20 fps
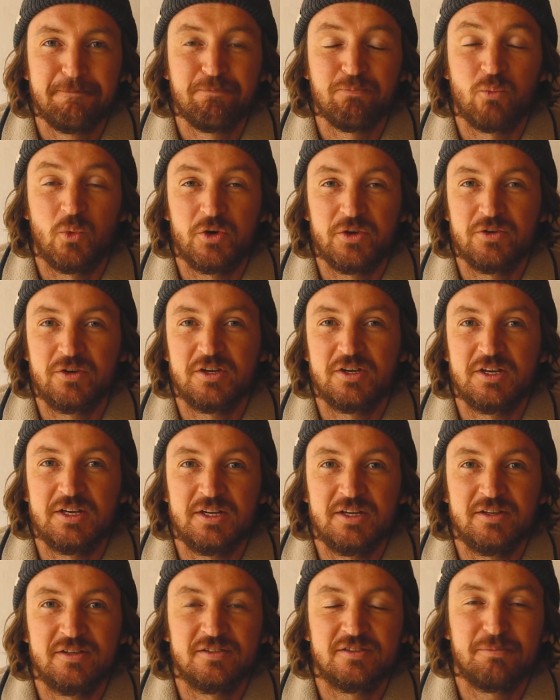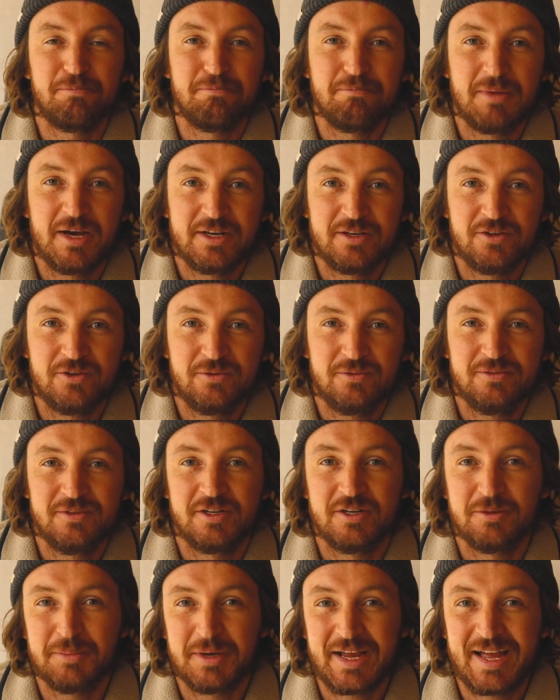What you're going to need is a manual
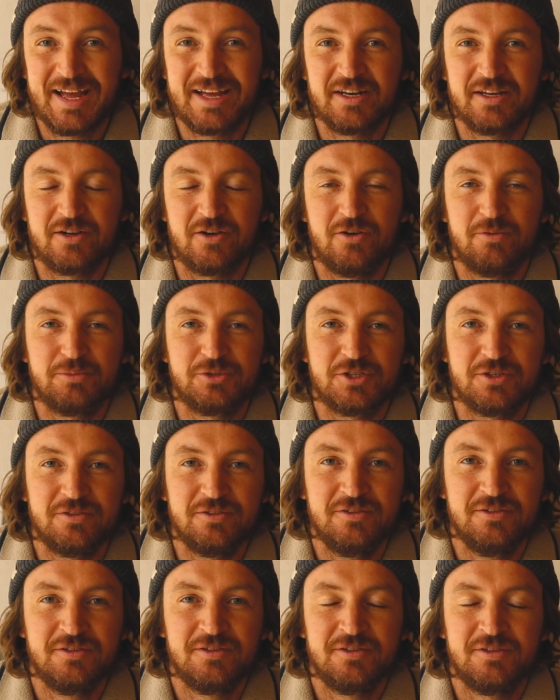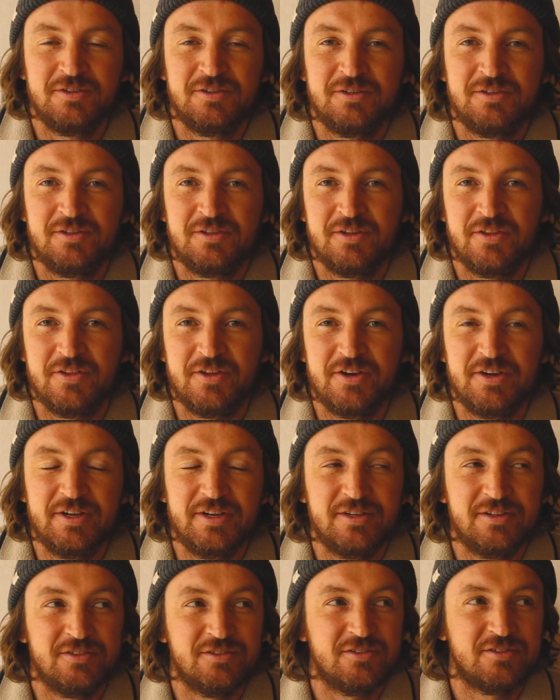and a mechanic option that
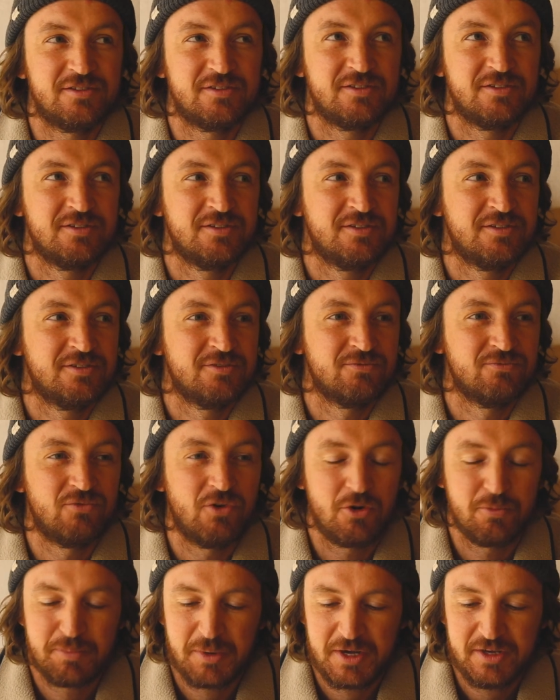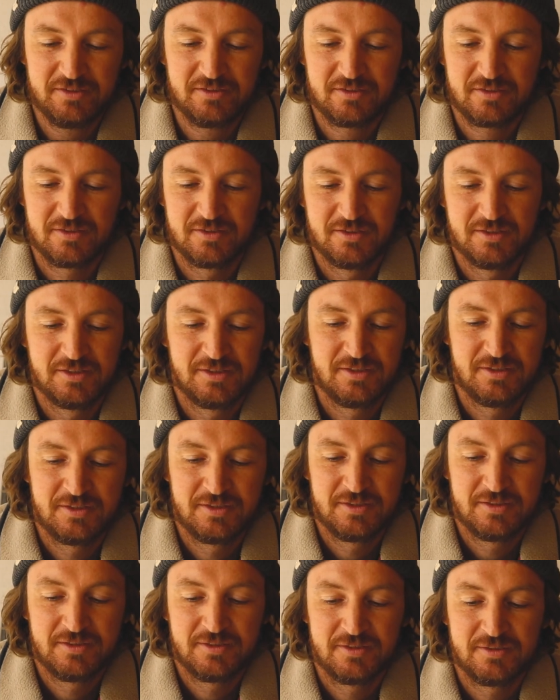is robust,
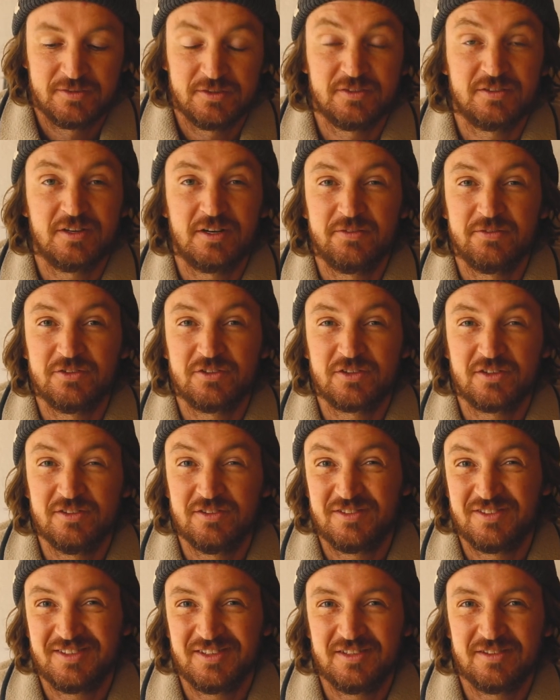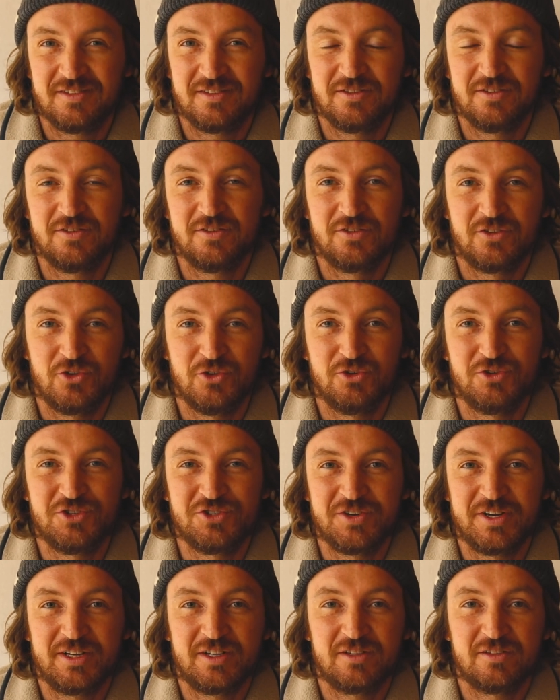that delivers consistent, good
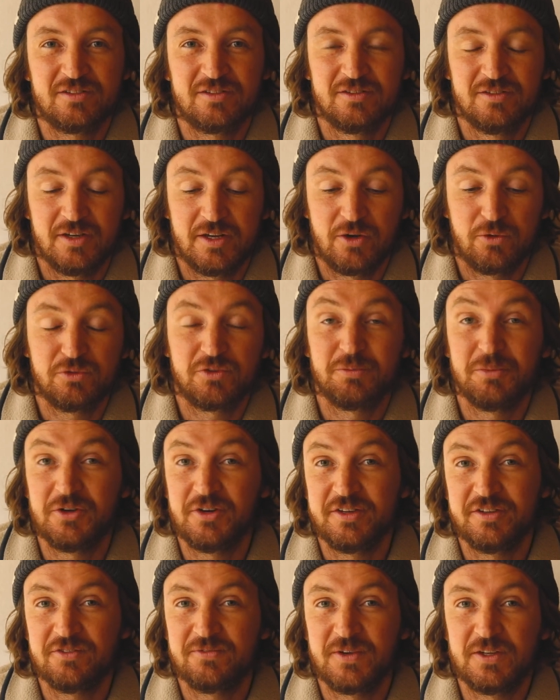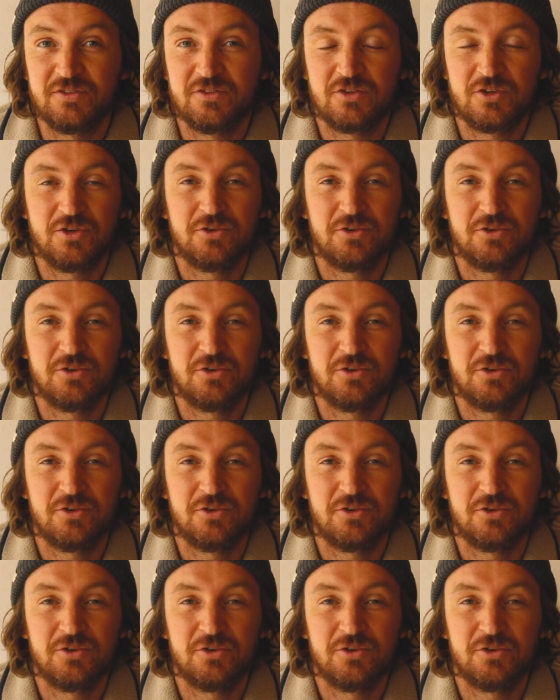drinks, and ultimately is fun to